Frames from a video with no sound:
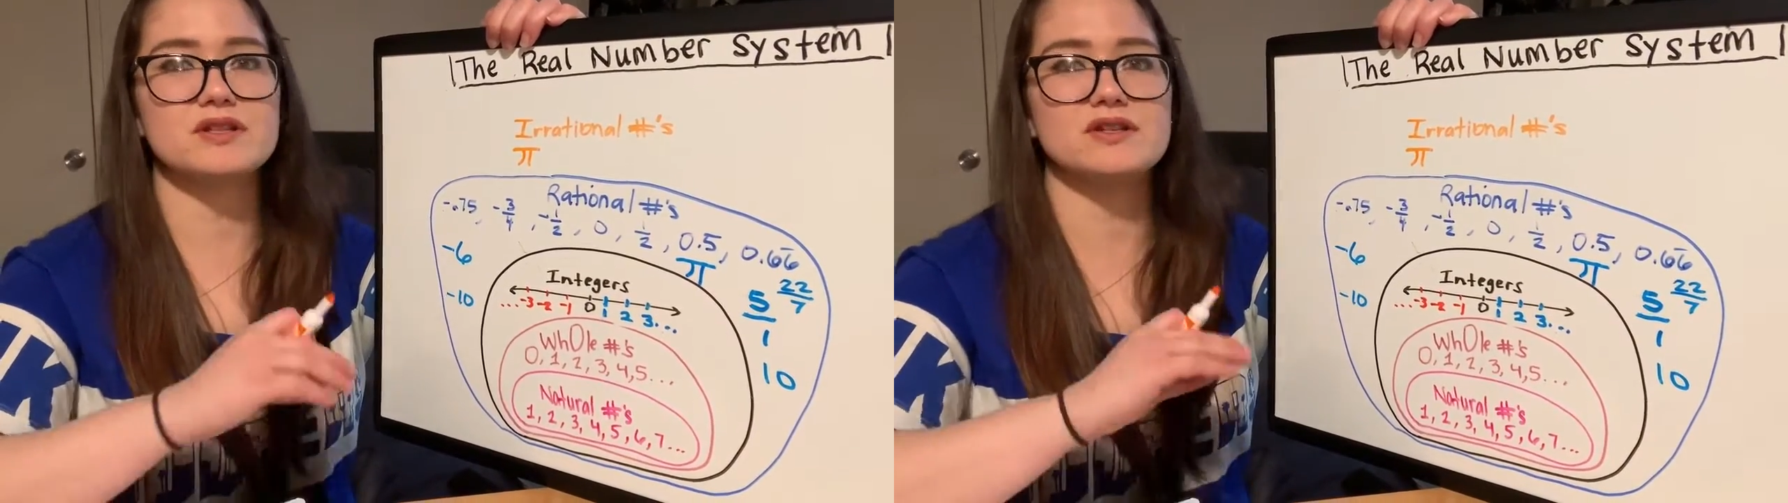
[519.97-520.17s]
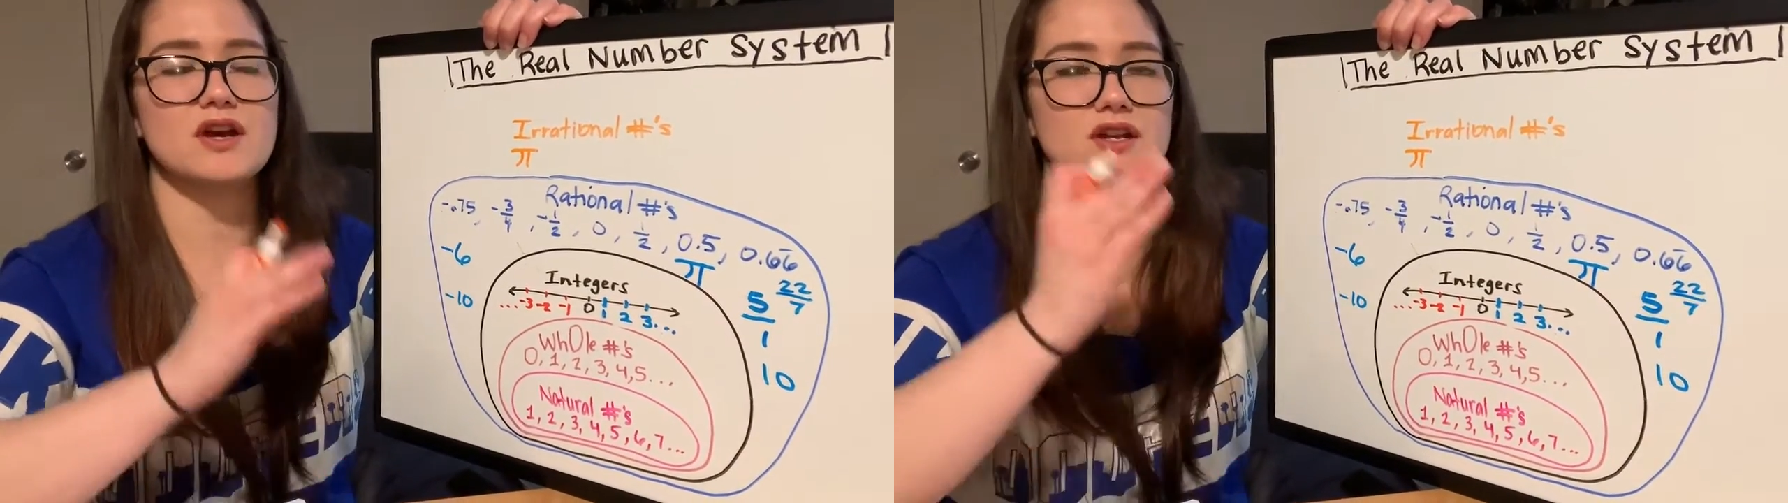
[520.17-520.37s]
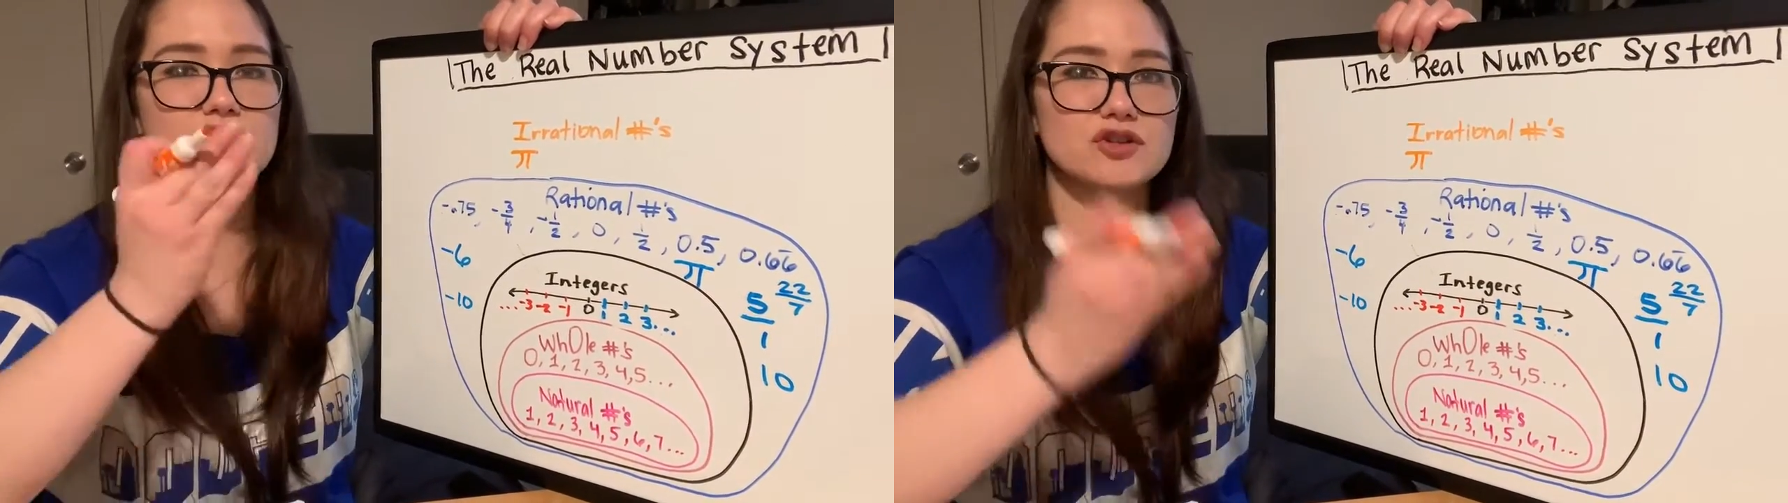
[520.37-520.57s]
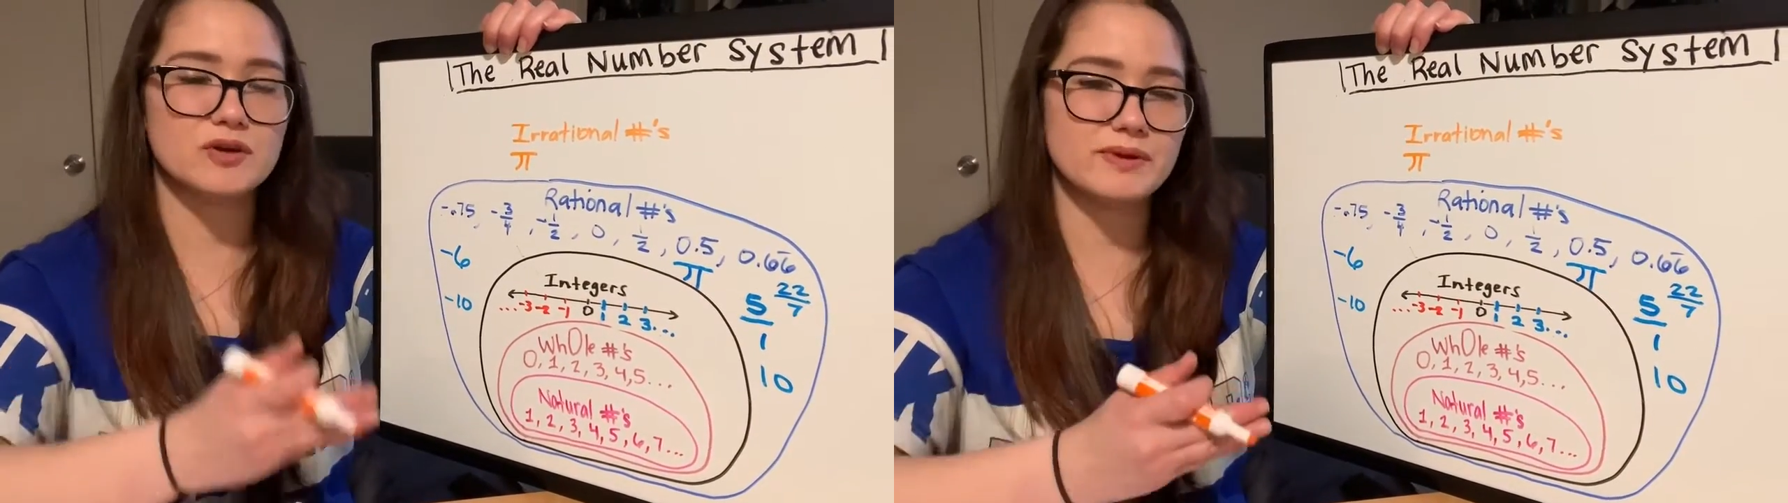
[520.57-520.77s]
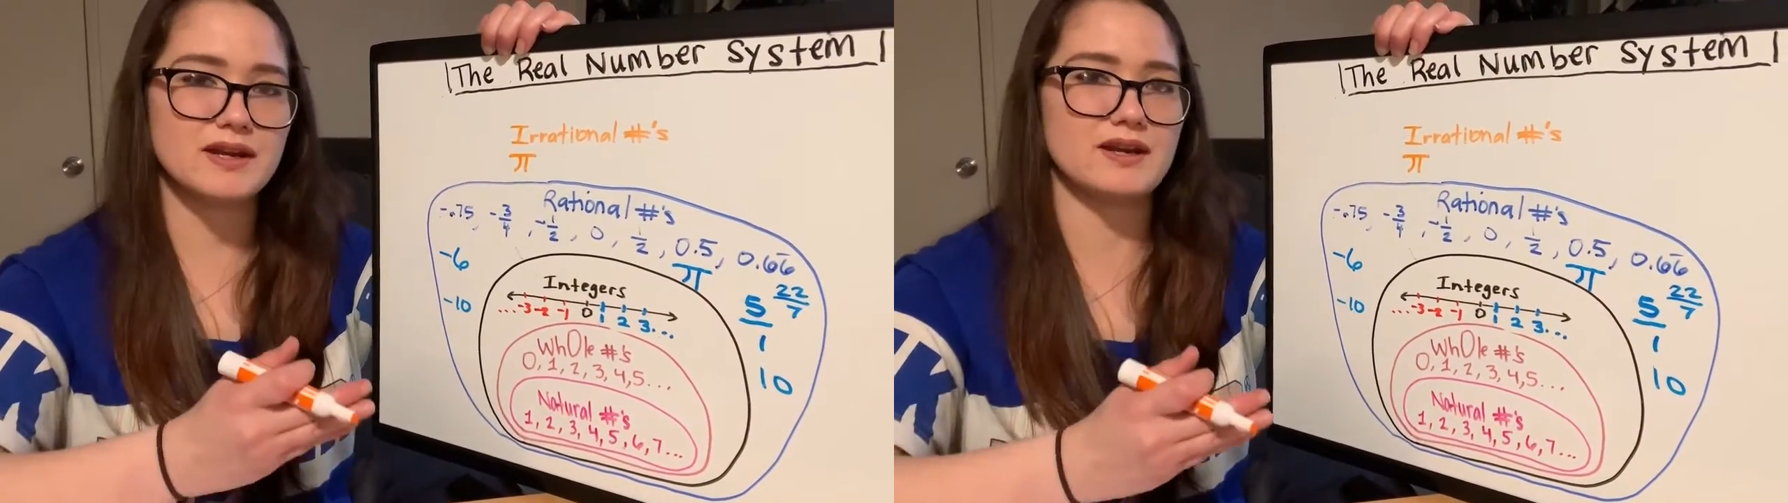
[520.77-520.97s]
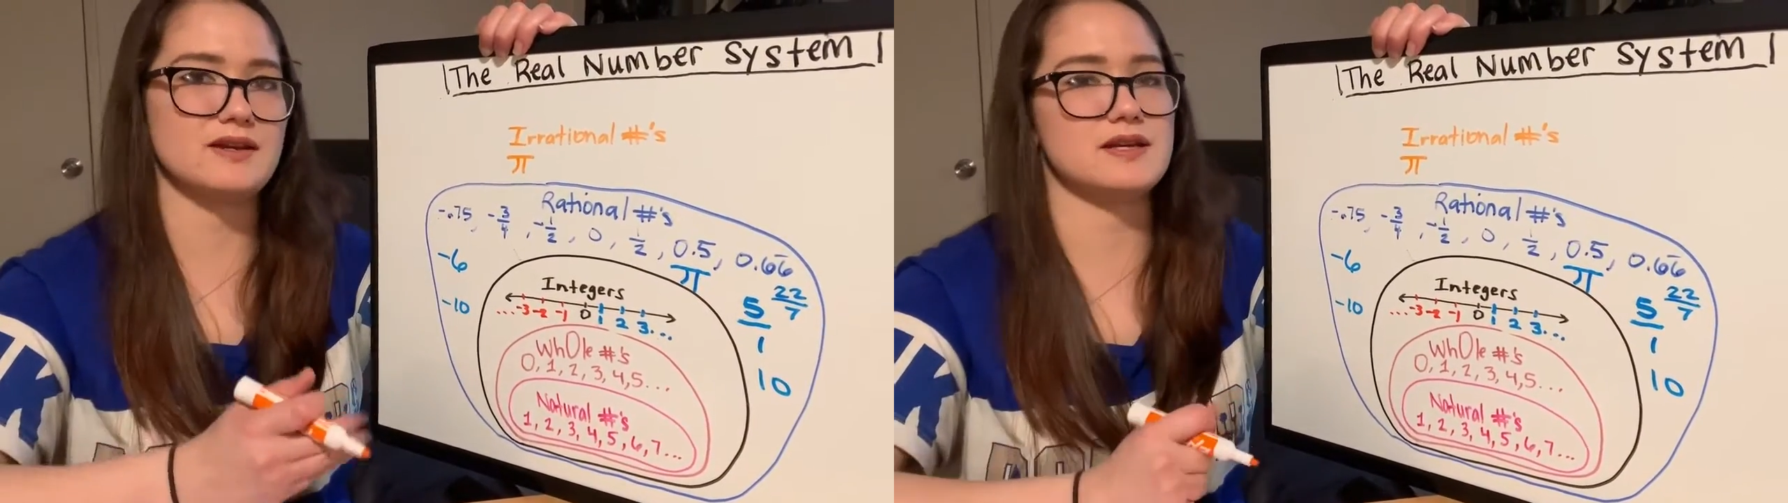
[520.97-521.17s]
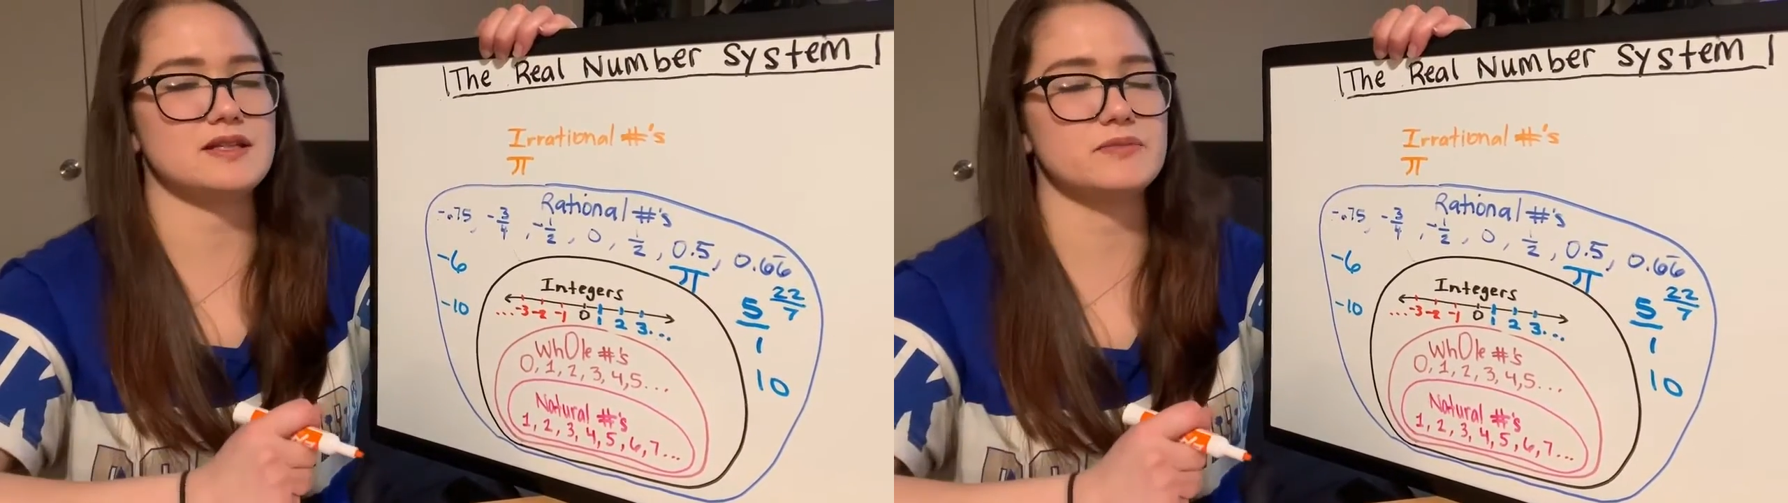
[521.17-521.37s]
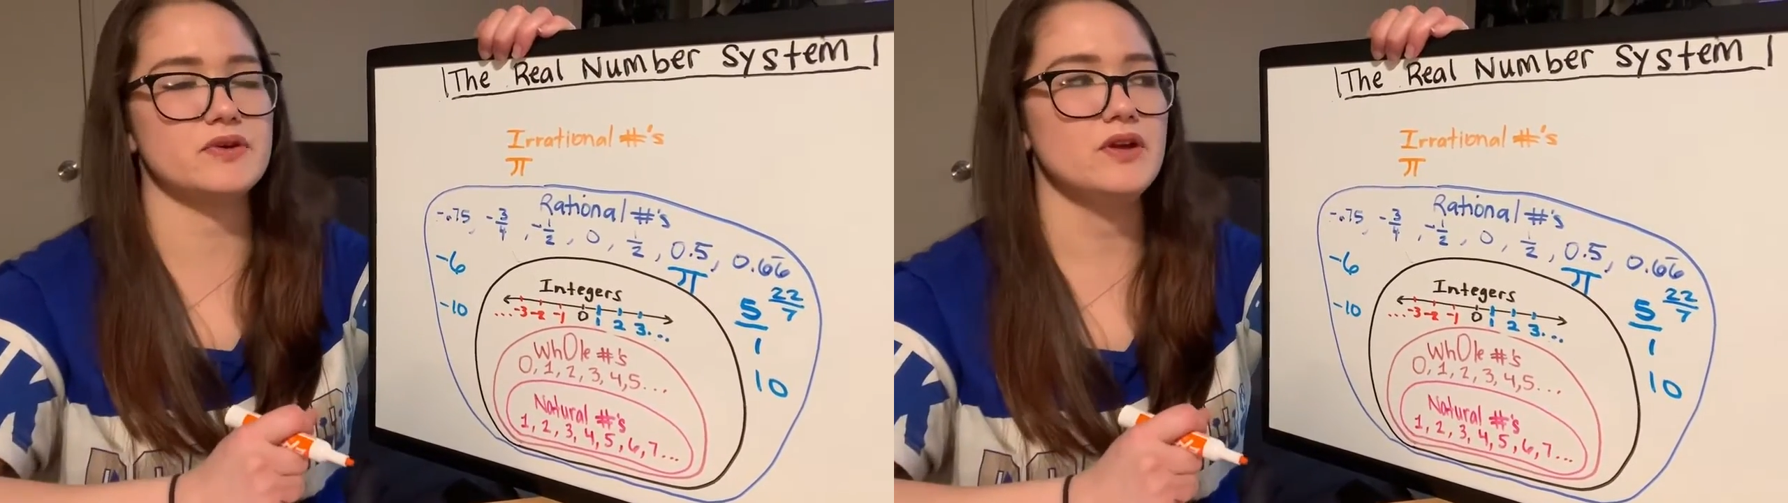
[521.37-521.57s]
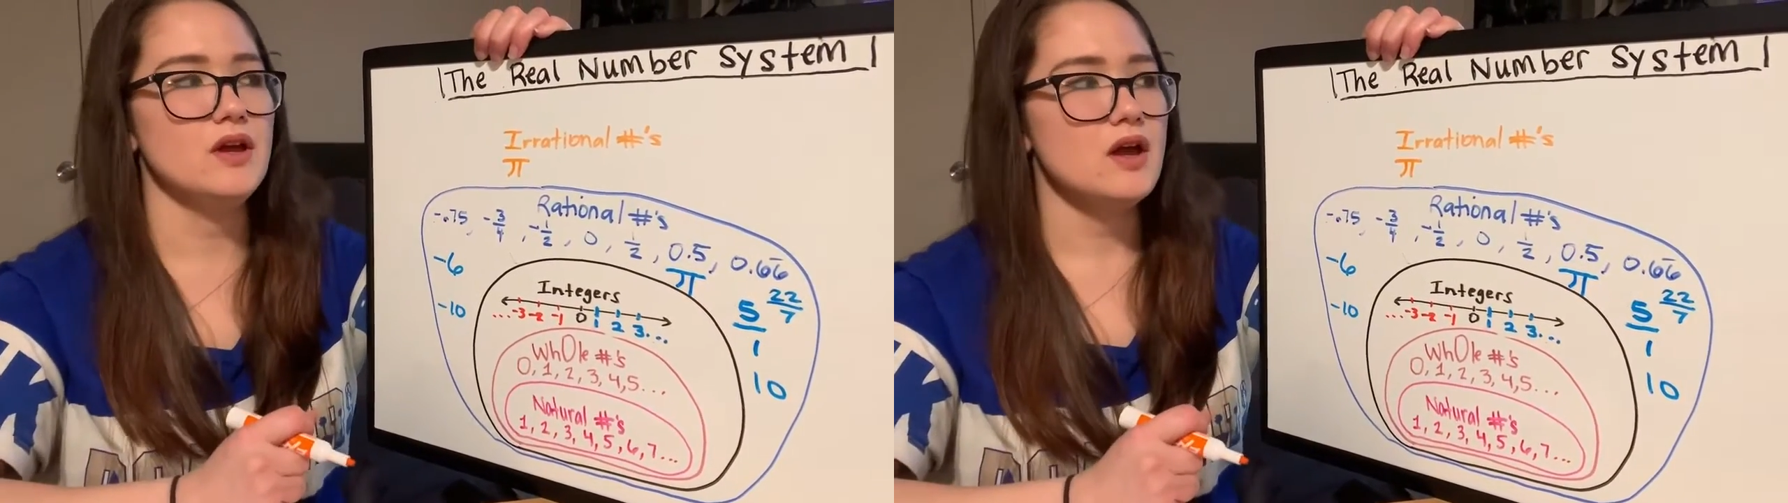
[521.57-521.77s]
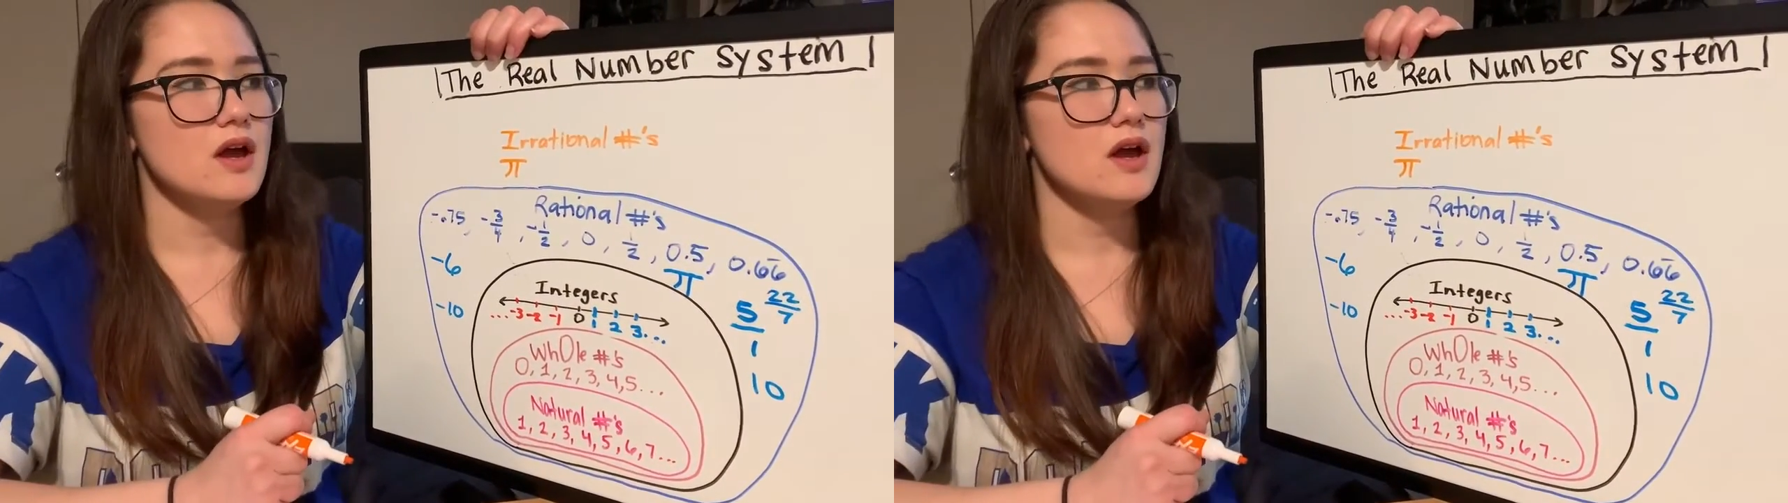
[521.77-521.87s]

it's not a terminating decimal,